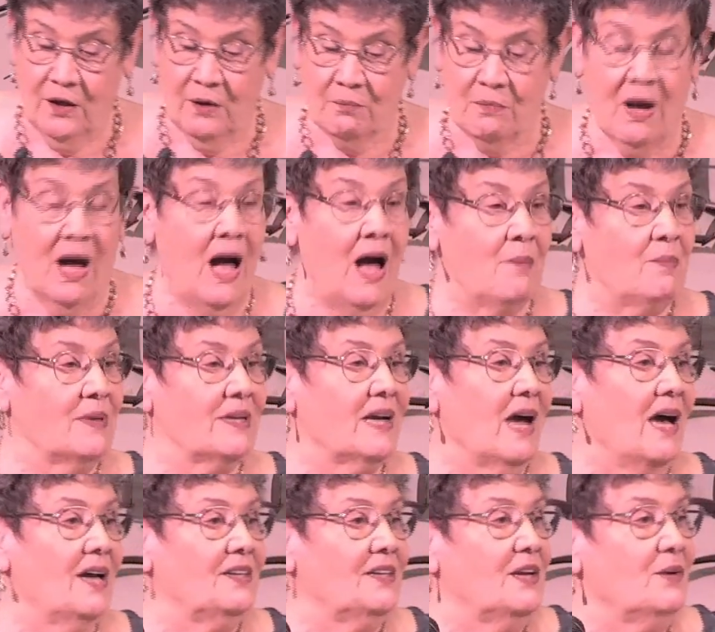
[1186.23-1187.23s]
Mahatma
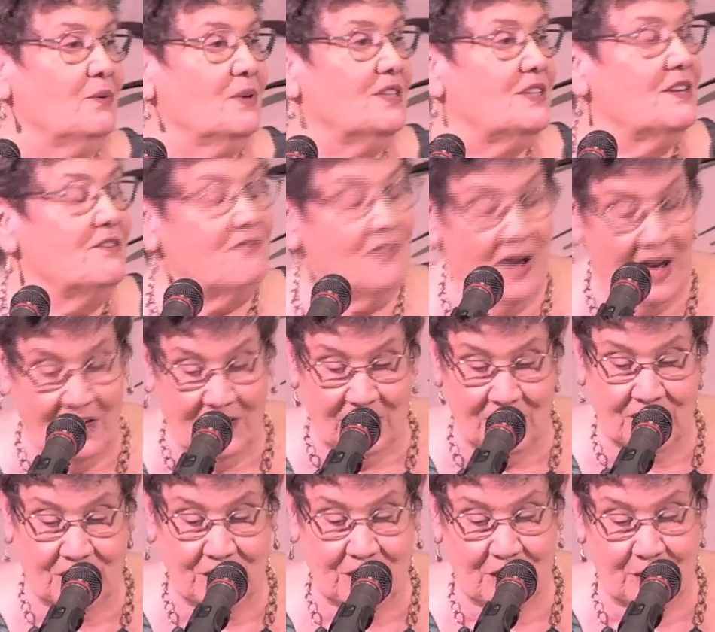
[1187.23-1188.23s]
Gandhi was
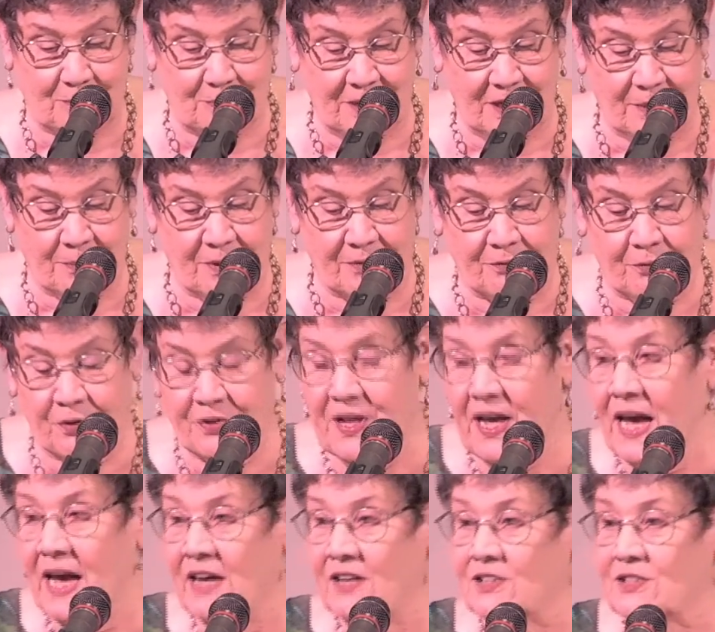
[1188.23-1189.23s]
invited to speak before the
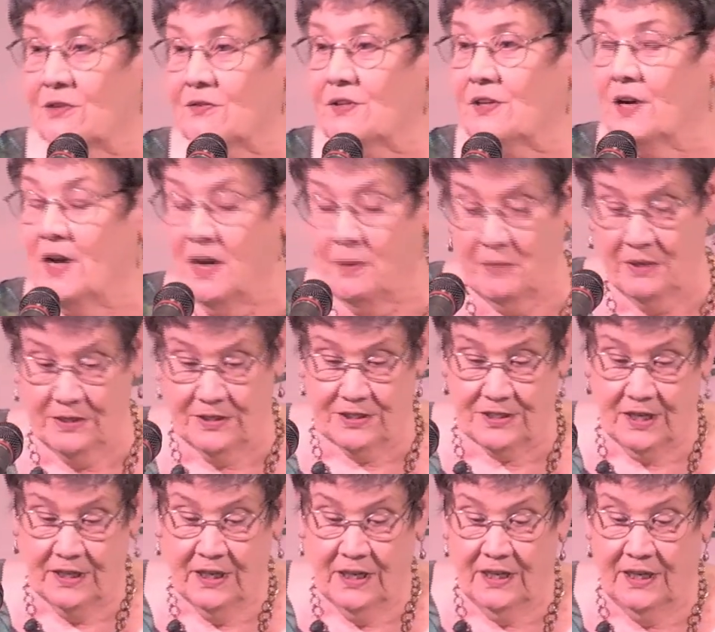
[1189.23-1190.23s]
House of
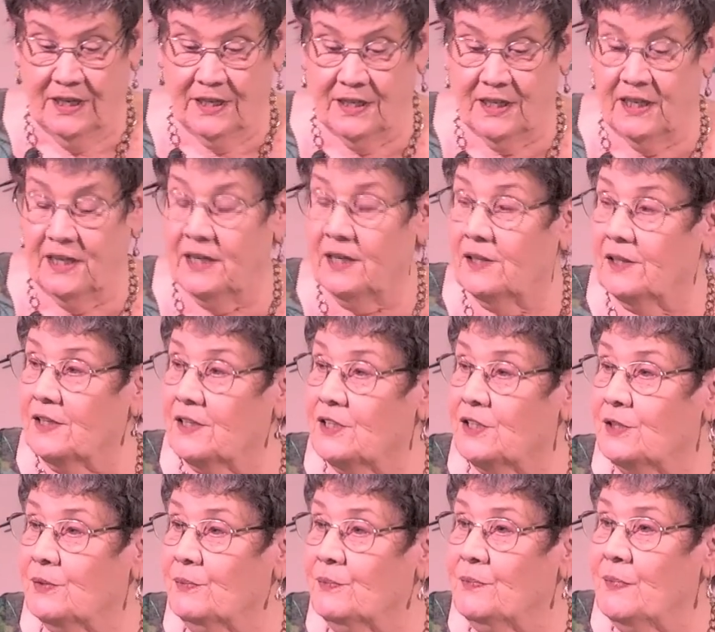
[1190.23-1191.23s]
Commons in
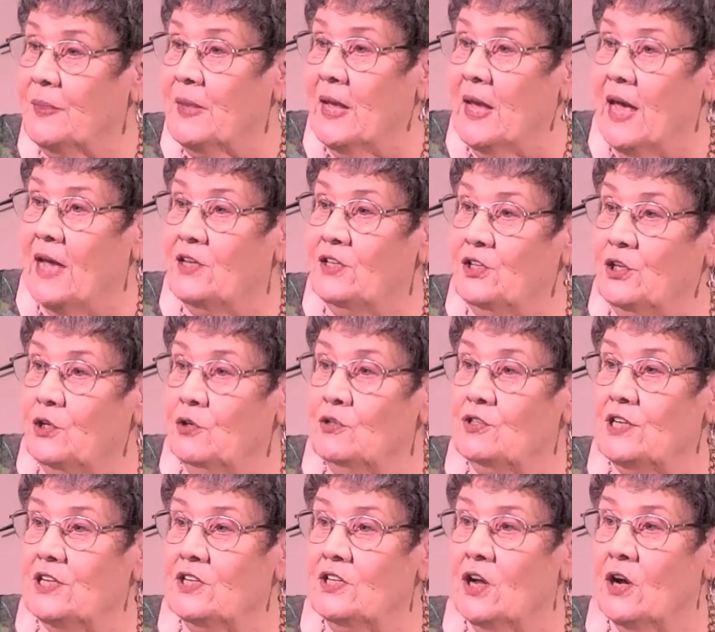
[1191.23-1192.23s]
England, and
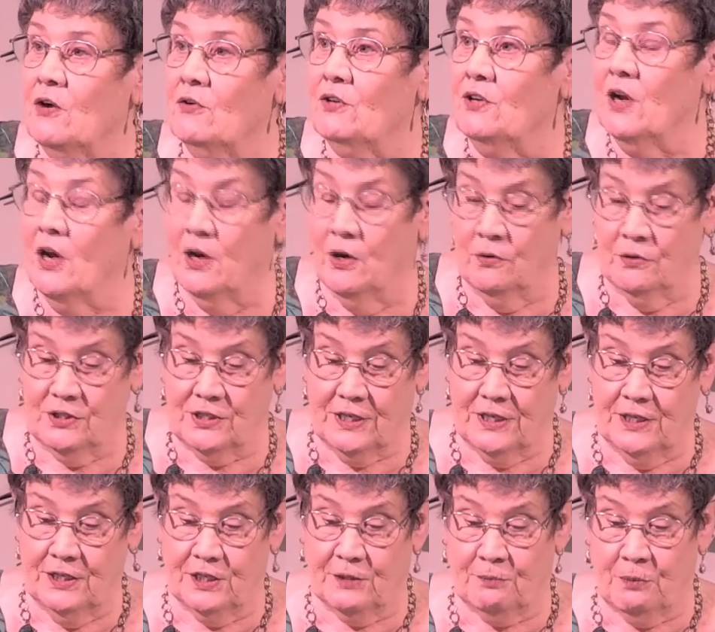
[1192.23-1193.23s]
using no notes,
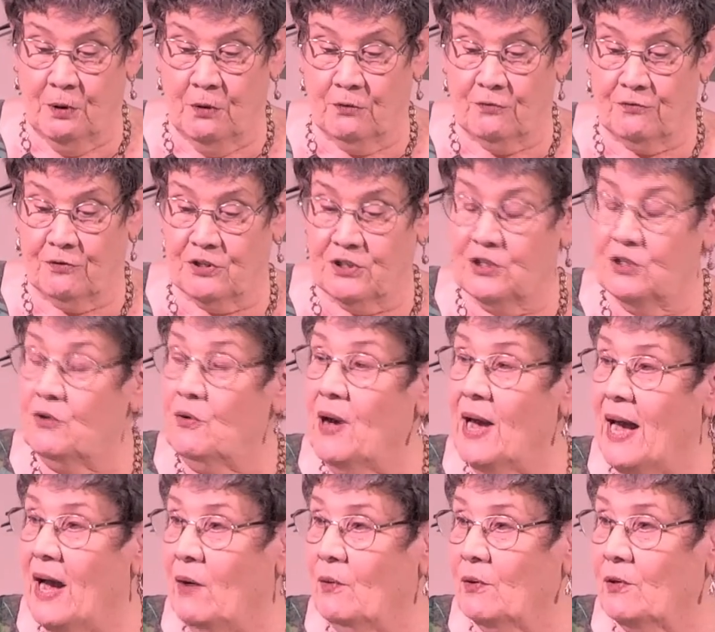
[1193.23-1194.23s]
he spoke for 2
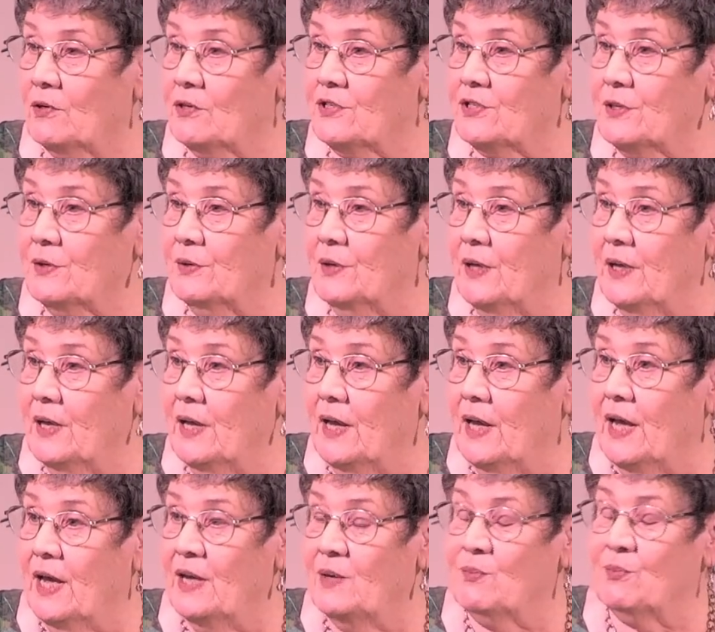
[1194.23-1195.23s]
hours
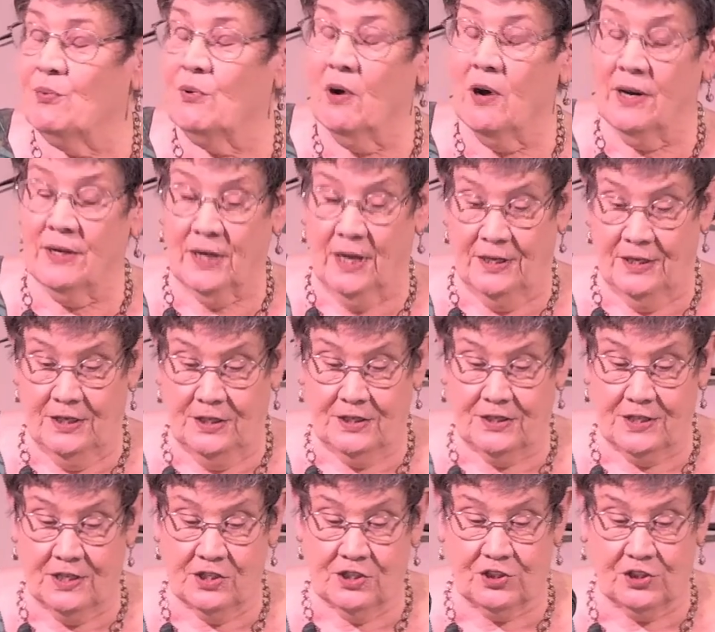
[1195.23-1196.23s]
and brought an
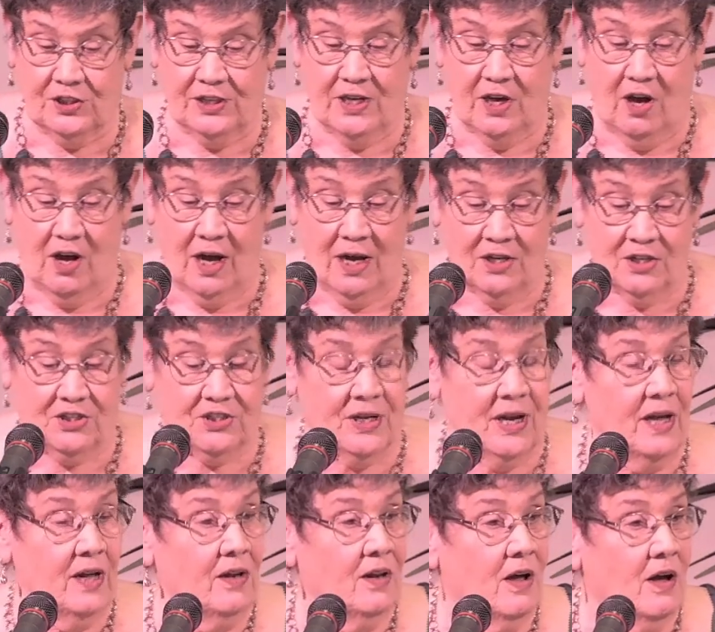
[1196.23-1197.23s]
essentially
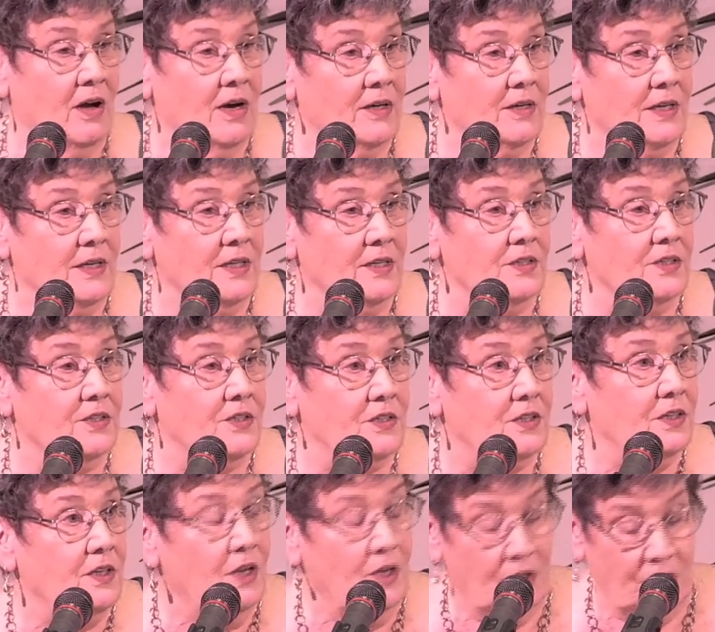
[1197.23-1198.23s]
hostile
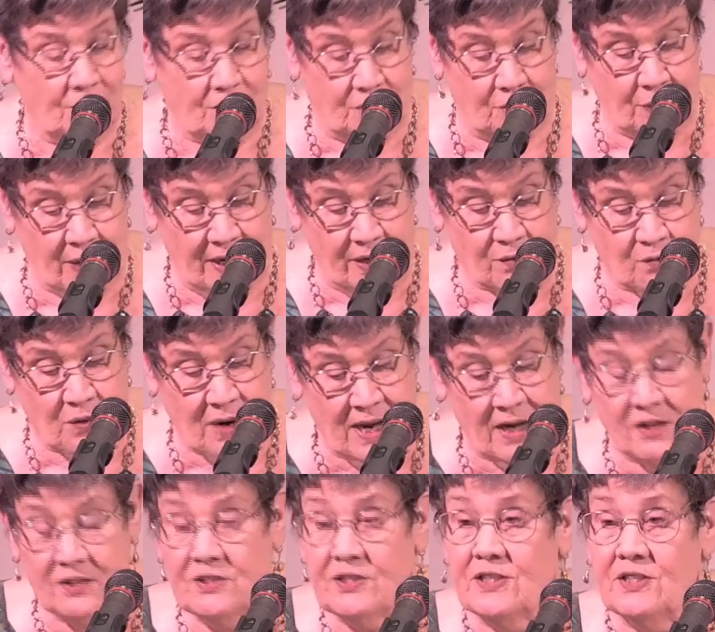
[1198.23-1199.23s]
audience to a
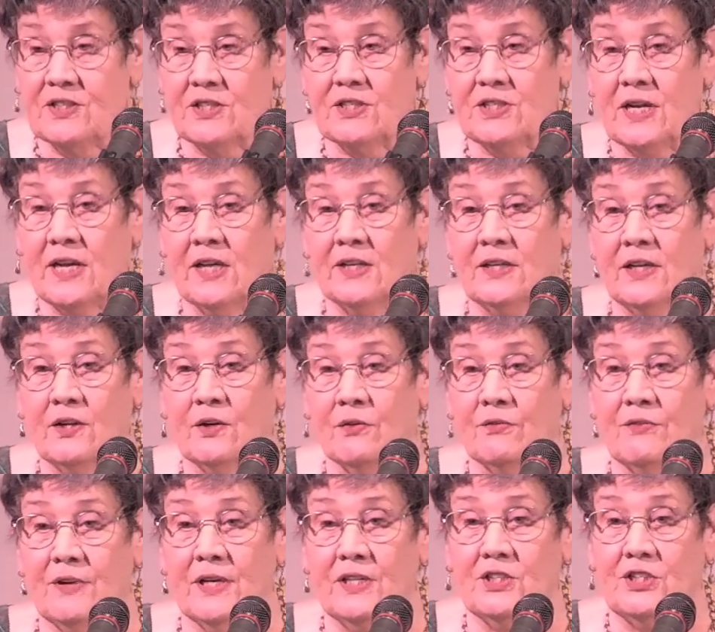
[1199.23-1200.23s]
rousing standing
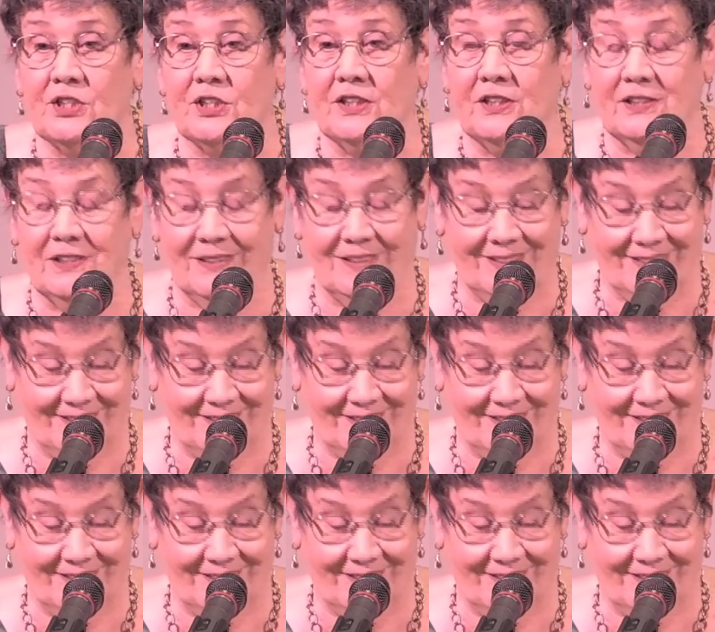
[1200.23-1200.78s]
ovation.